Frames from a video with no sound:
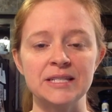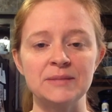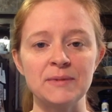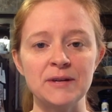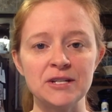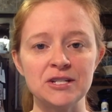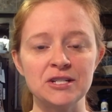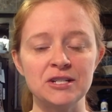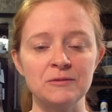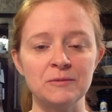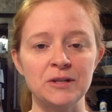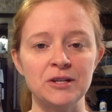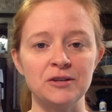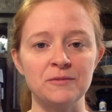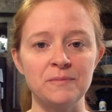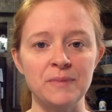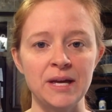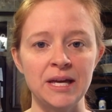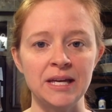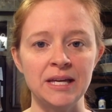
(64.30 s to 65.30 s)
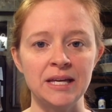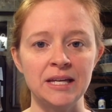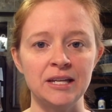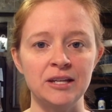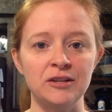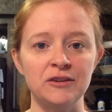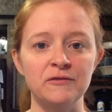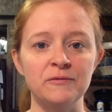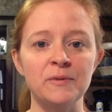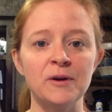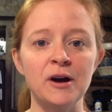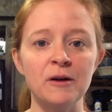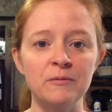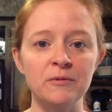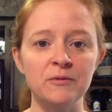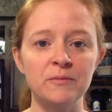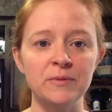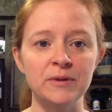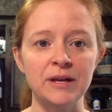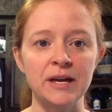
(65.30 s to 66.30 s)
especially when you're baking, and you
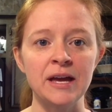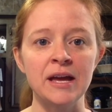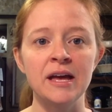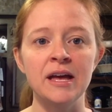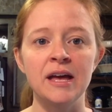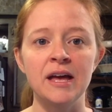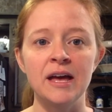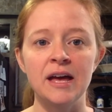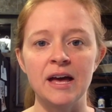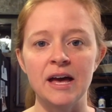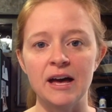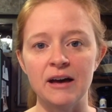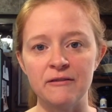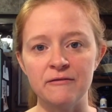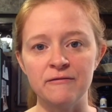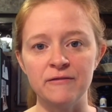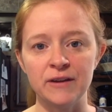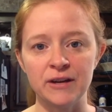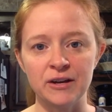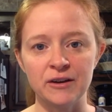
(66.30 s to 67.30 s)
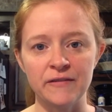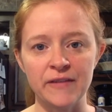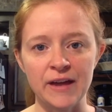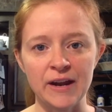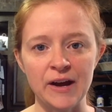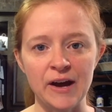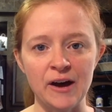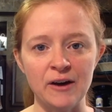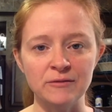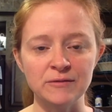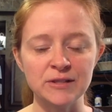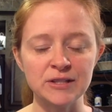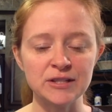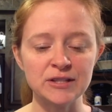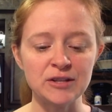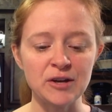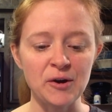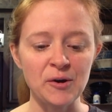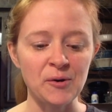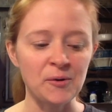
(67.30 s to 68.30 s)
probably have figured that out.
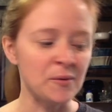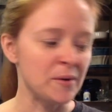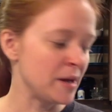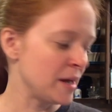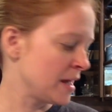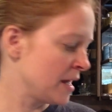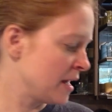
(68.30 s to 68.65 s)
So